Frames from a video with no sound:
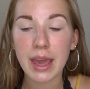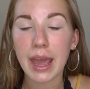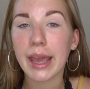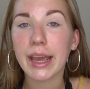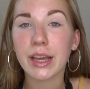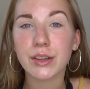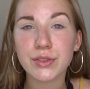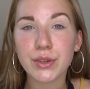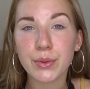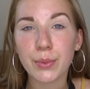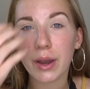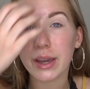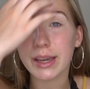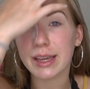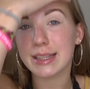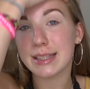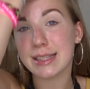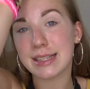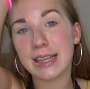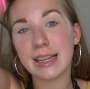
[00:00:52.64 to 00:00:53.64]
Age Rewind
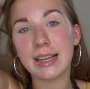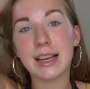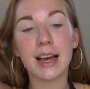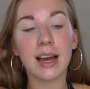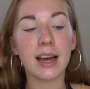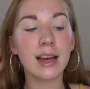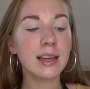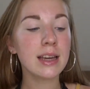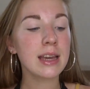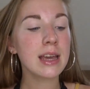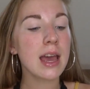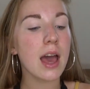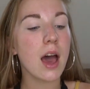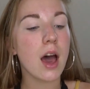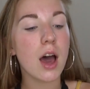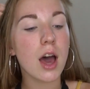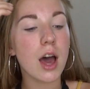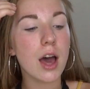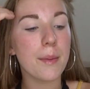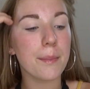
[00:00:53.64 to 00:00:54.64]
concealer.
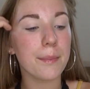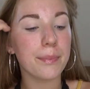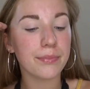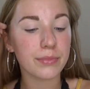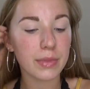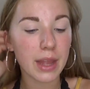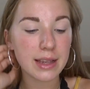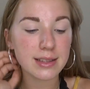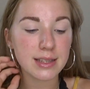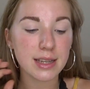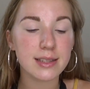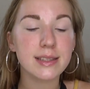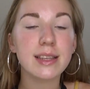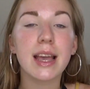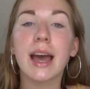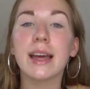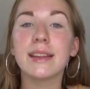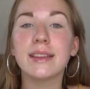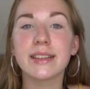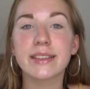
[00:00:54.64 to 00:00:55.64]
As I
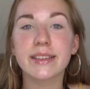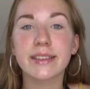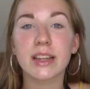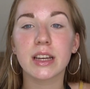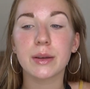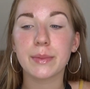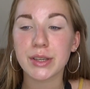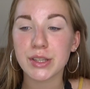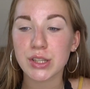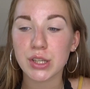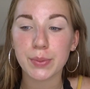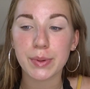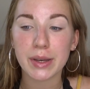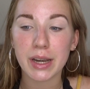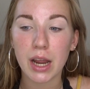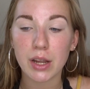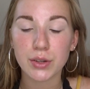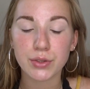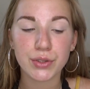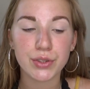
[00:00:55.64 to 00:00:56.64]
said, this is going to be super
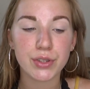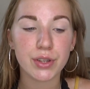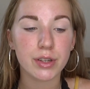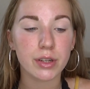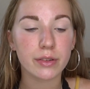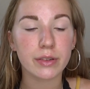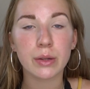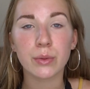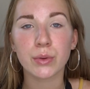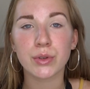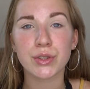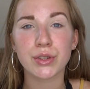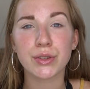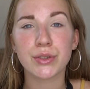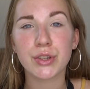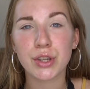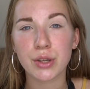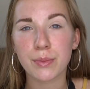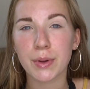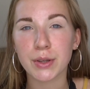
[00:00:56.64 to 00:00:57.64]
natural, so I don't really want to do
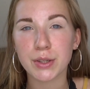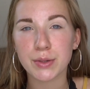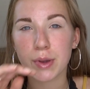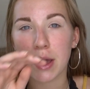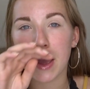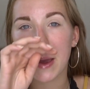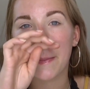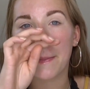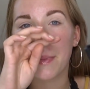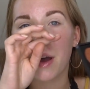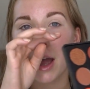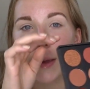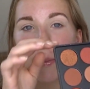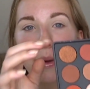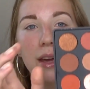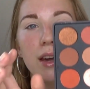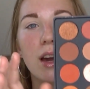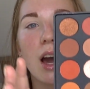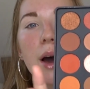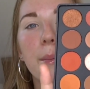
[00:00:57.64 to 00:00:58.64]
too much eye
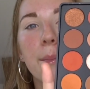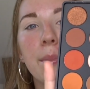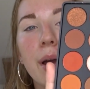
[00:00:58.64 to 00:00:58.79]
makeup,